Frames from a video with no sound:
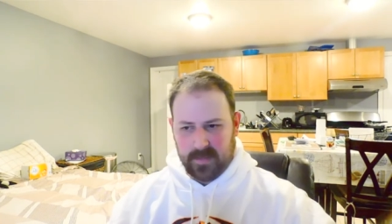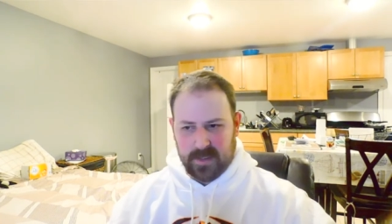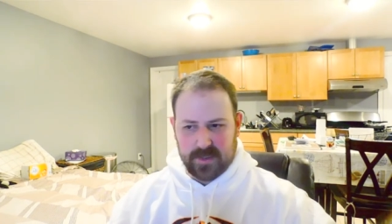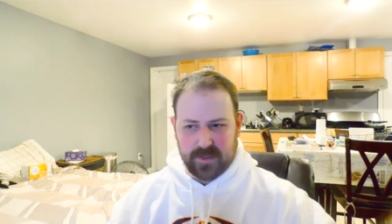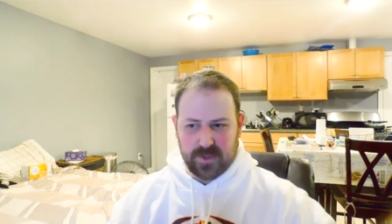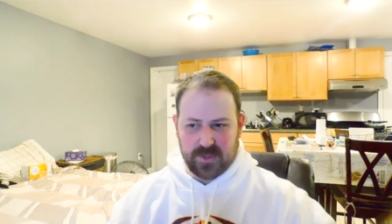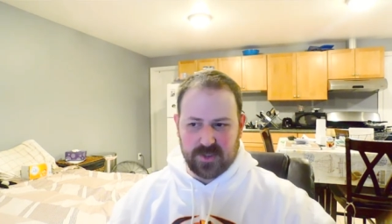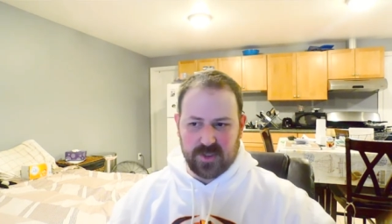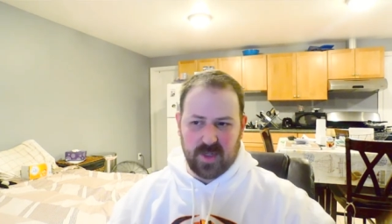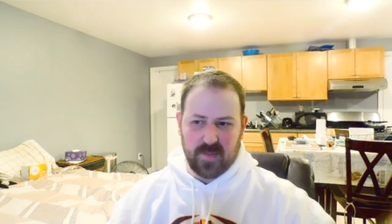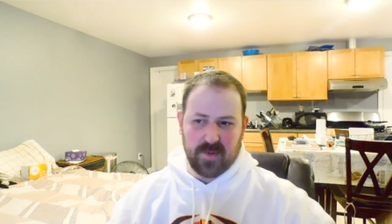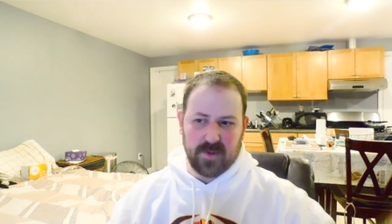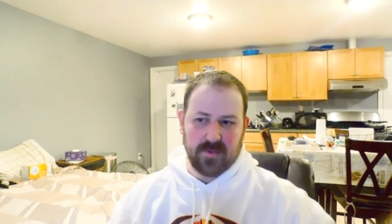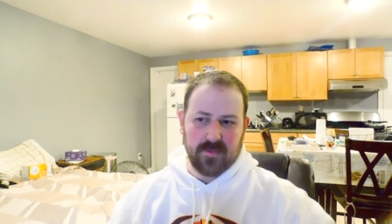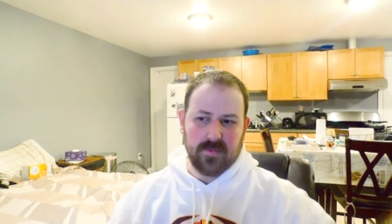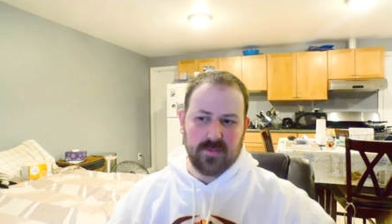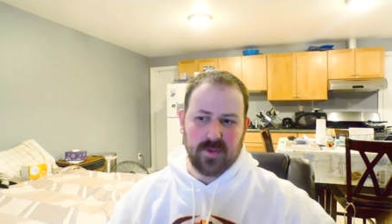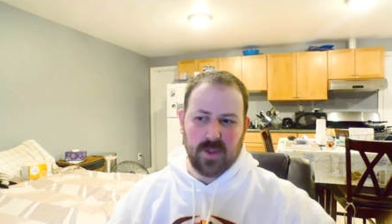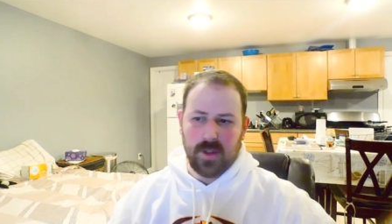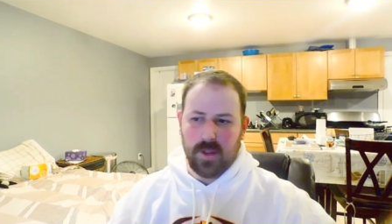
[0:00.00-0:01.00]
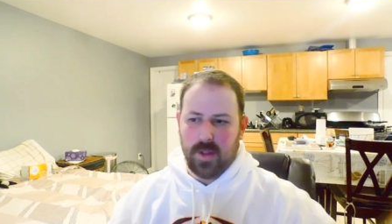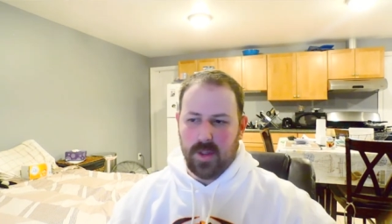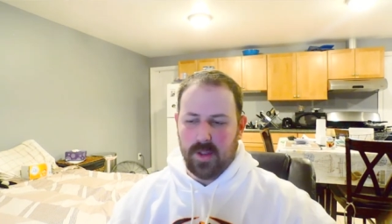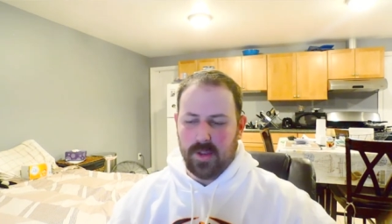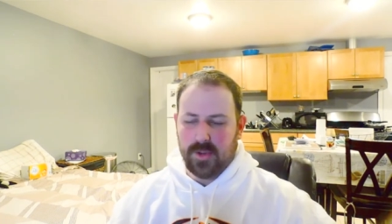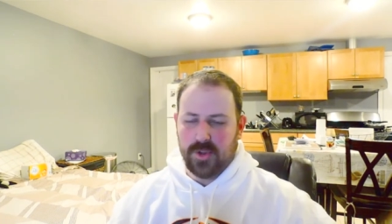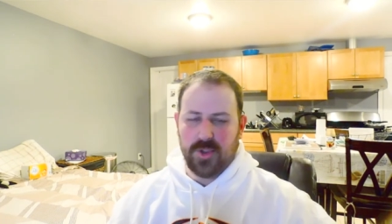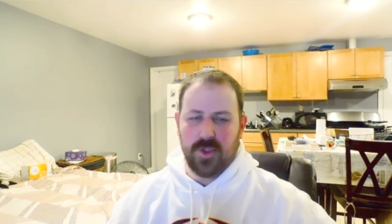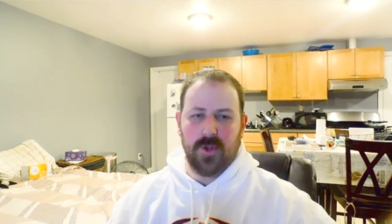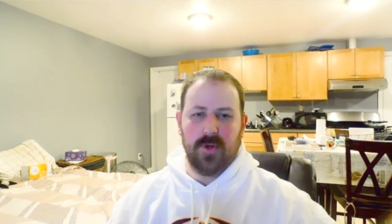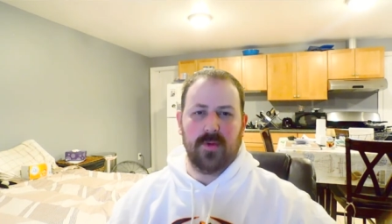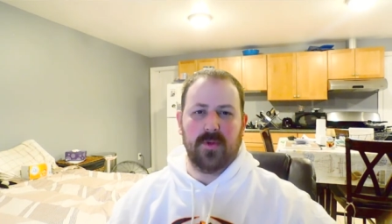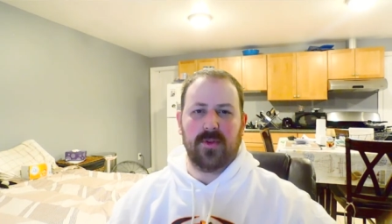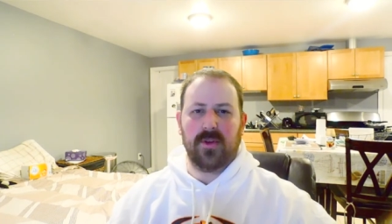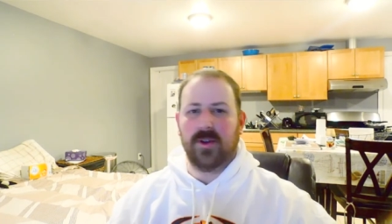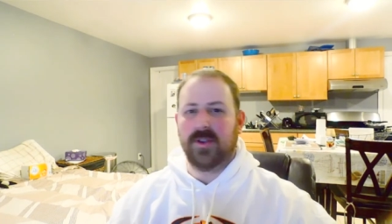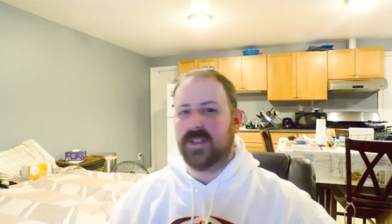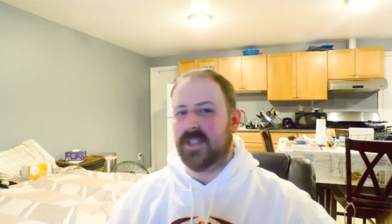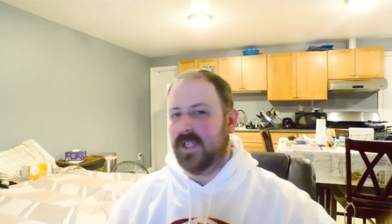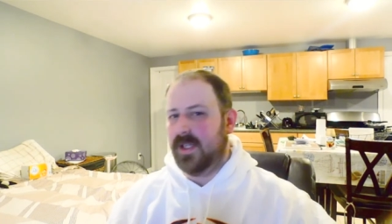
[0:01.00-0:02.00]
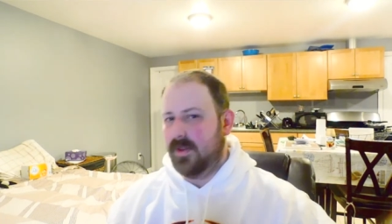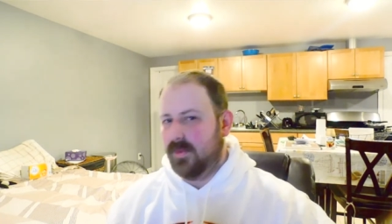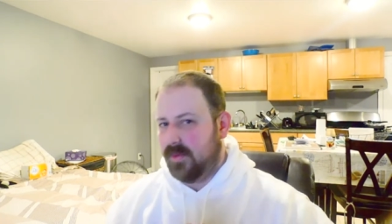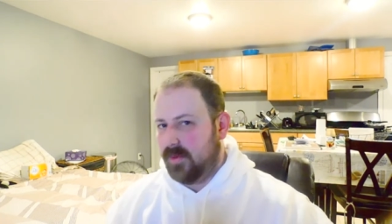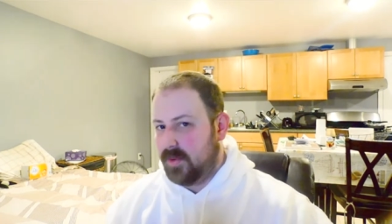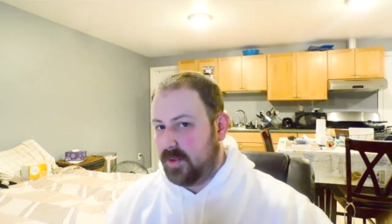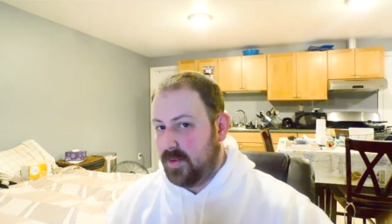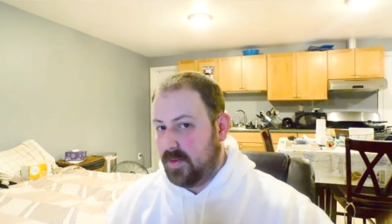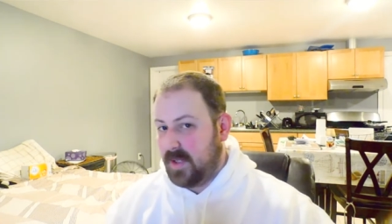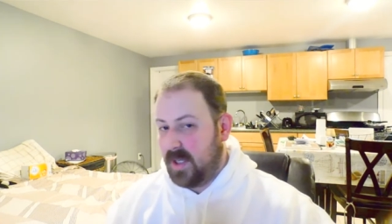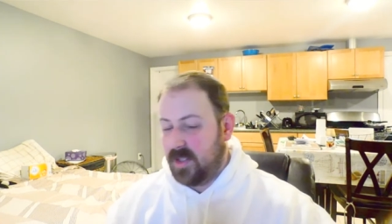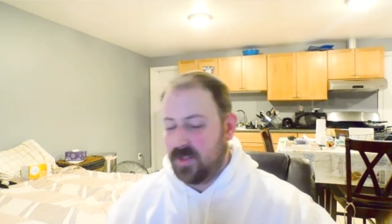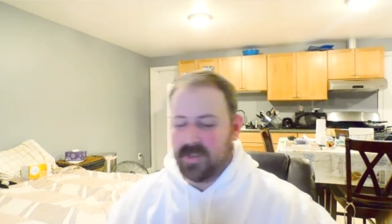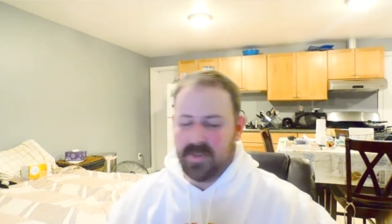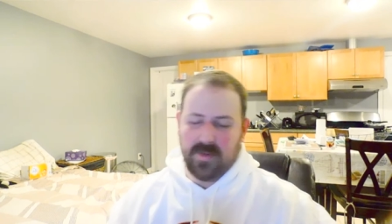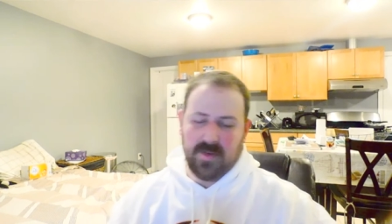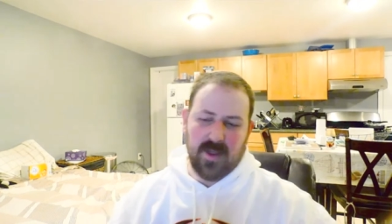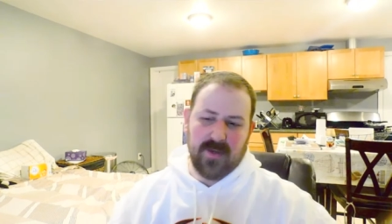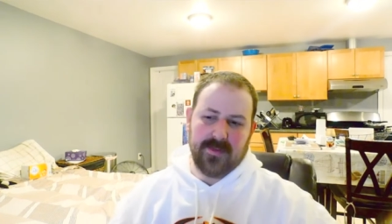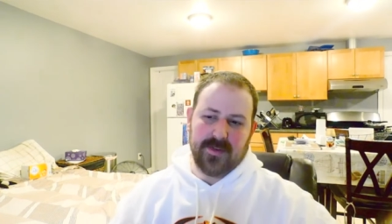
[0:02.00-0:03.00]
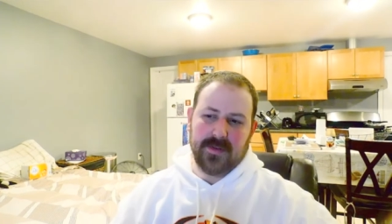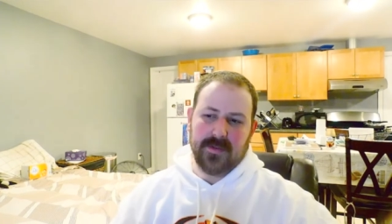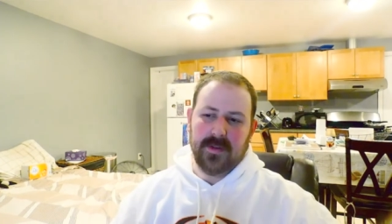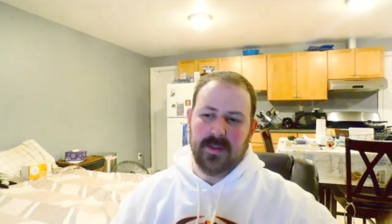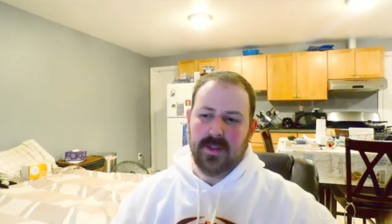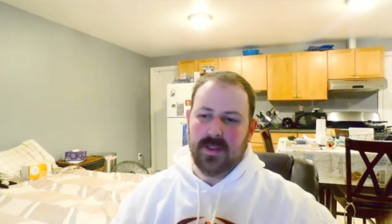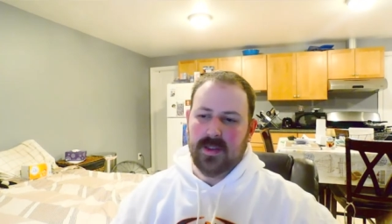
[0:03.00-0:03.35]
This is summer. June 13th, 2011,